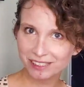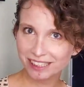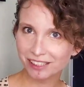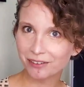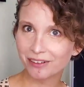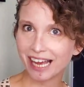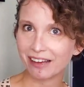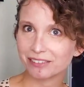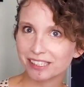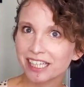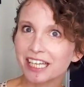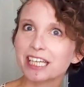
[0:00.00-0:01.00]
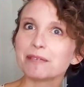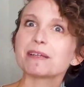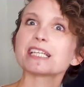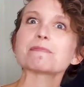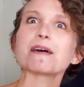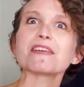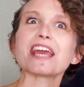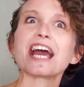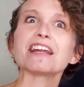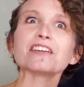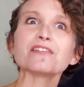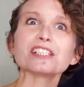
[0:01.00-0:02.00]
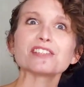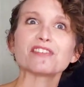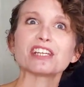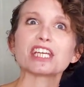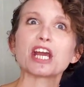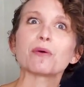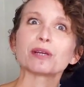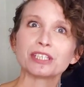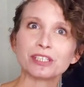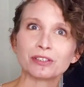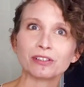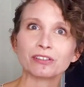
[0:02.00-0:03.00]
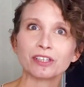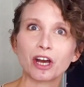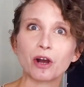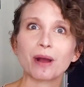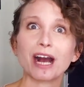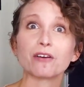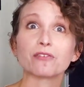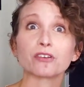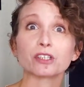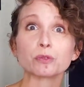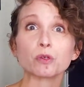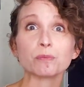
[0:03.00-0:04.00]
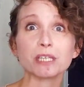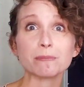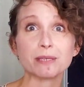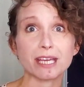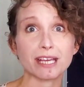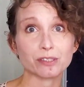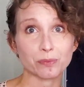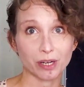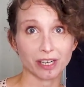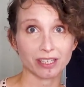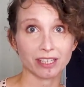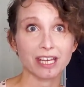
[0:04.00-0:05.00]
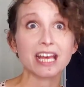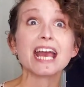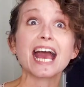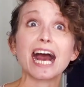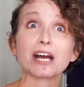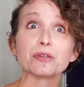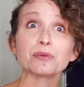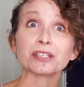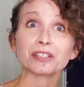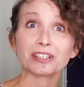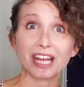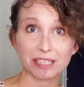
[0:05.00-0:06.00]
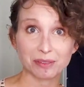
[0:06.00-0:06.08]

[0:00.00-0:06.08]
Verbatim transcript: Stick around, because by the end of this video, you'll know how virtual PPAs work, how you can earn